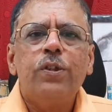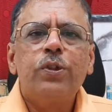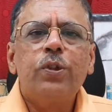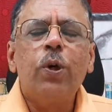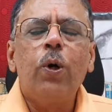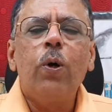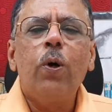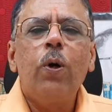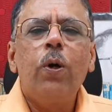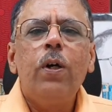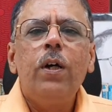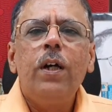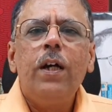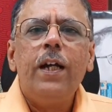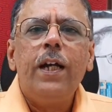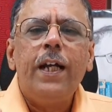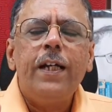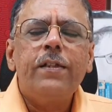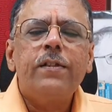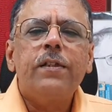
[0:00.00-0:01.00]
So,
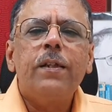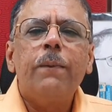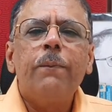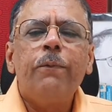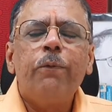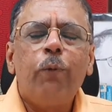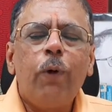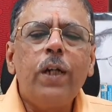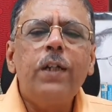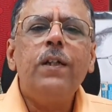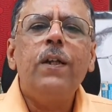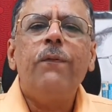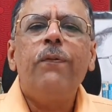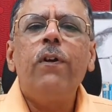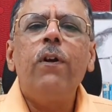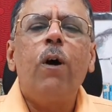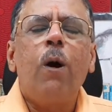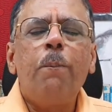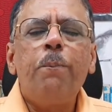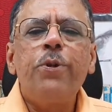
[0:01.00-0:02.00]
it's a
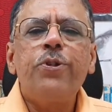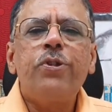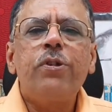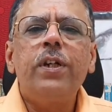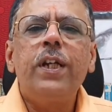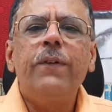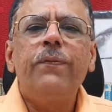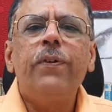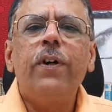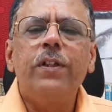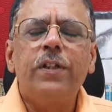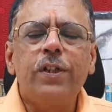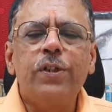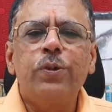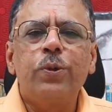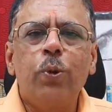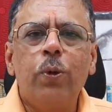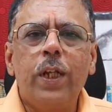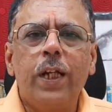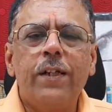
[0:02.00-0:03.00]
wonderful opportunity for the
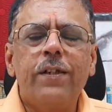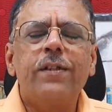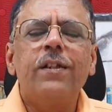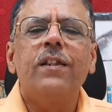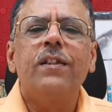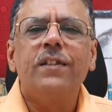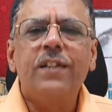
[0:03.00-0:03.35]
students.